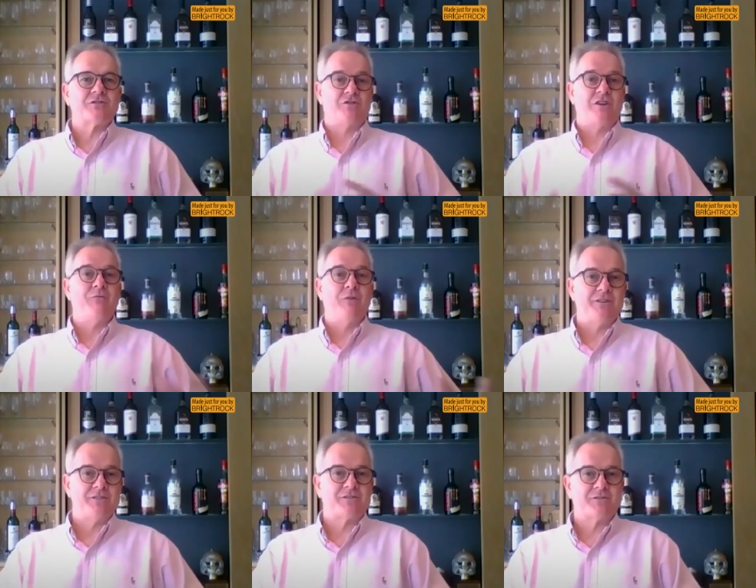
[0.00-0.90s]
it
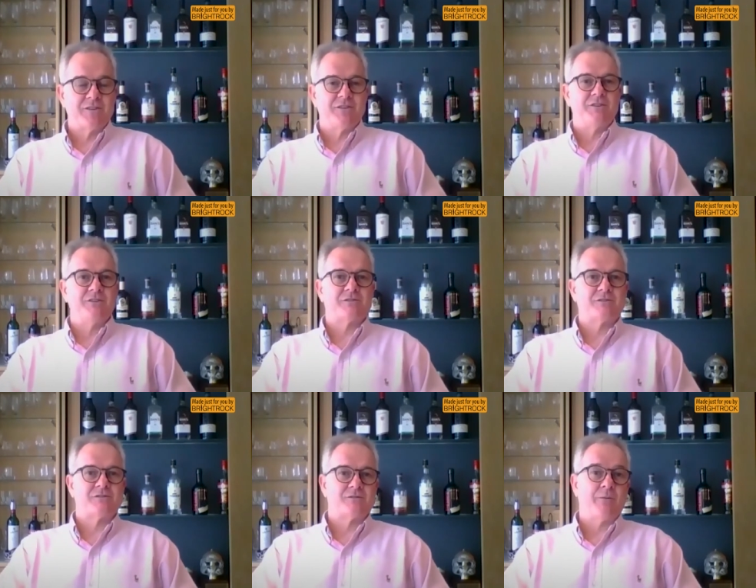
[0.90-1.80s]
is
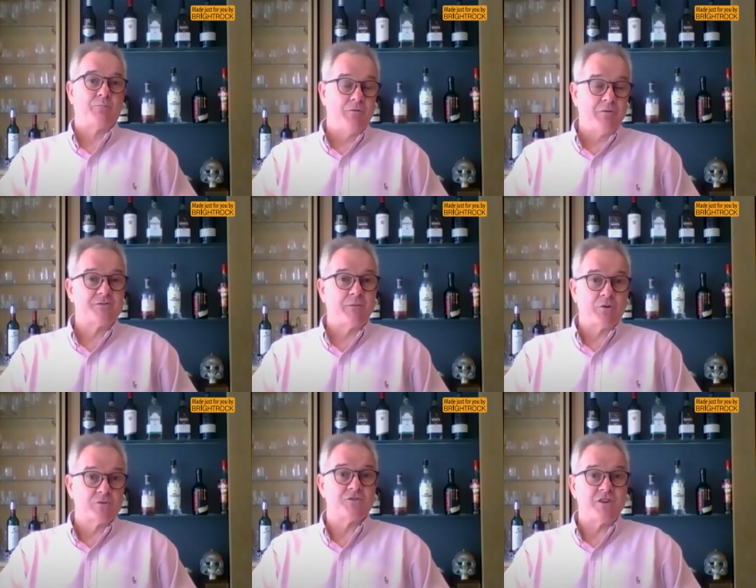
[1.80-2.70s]
is a privilege, but
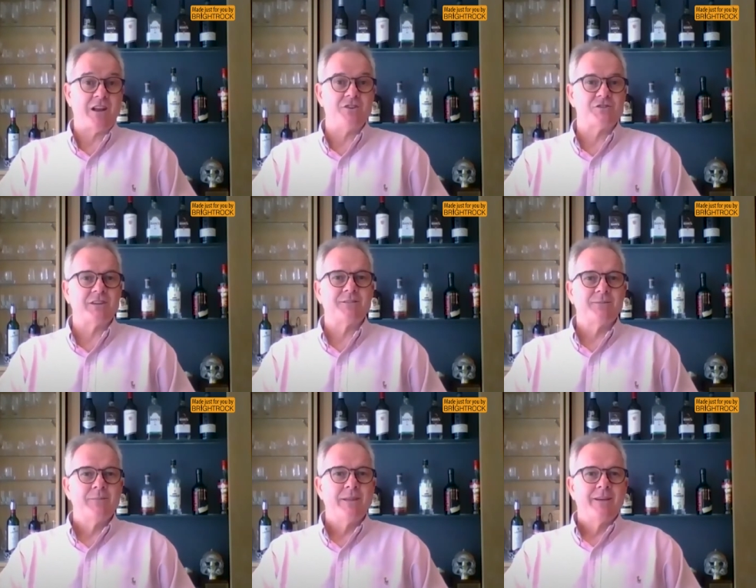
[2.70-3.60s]
also challenging.
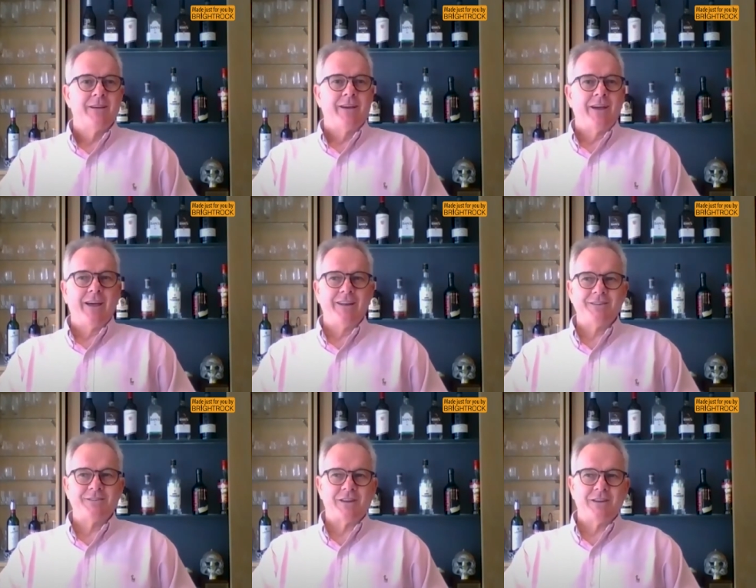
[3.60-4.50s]
And
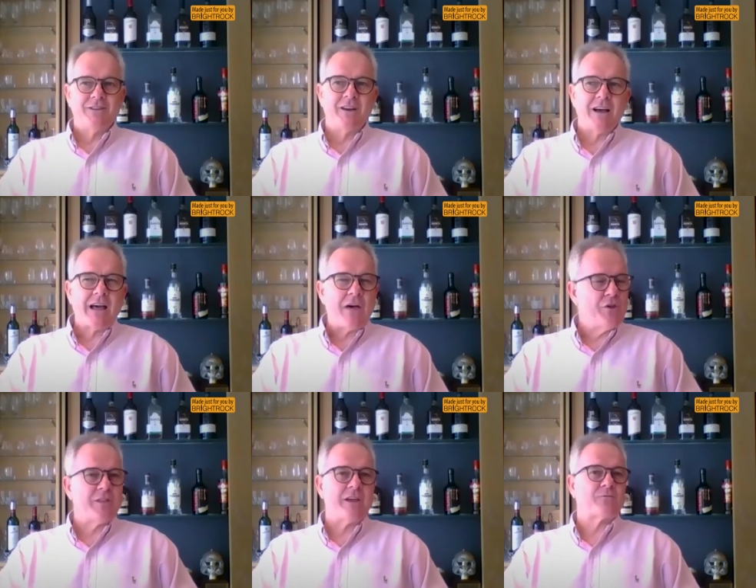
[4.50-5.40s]
yeah, I
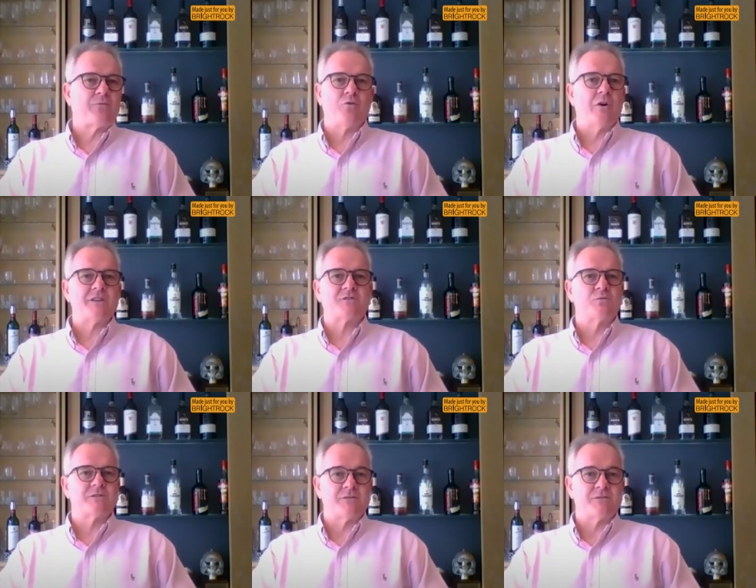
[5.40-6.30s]
think that for us
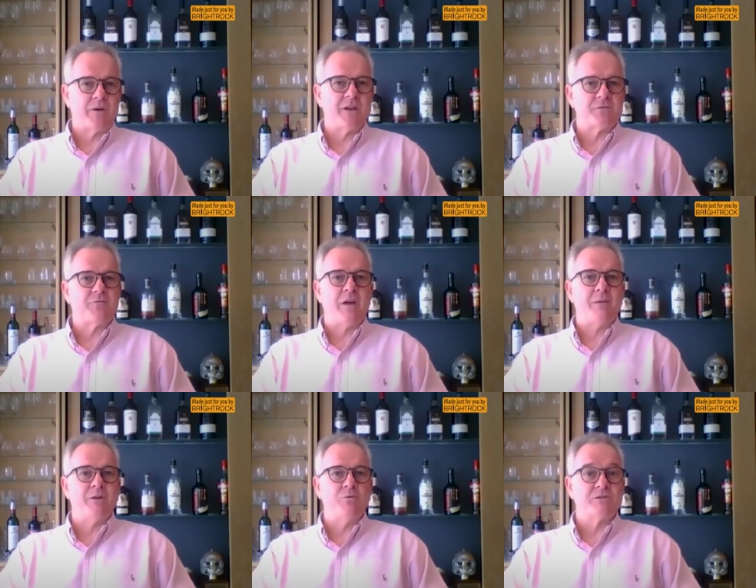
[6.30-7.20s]
was a, as a
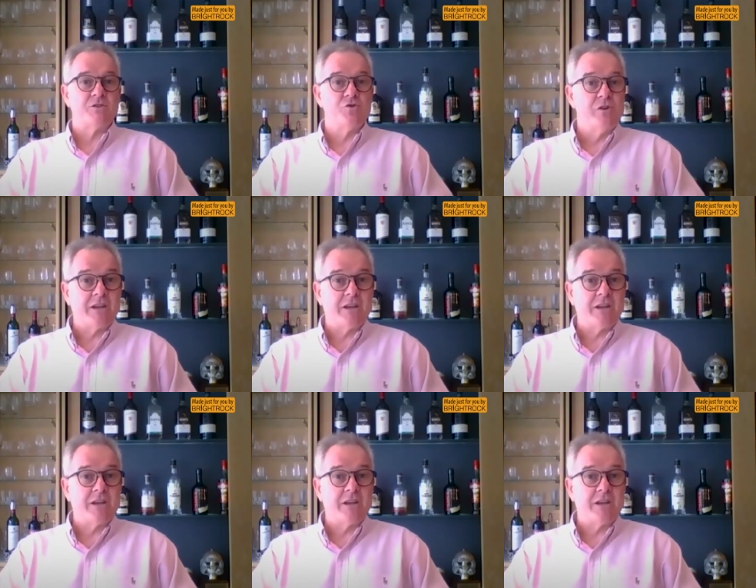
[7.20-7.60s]
family was a unique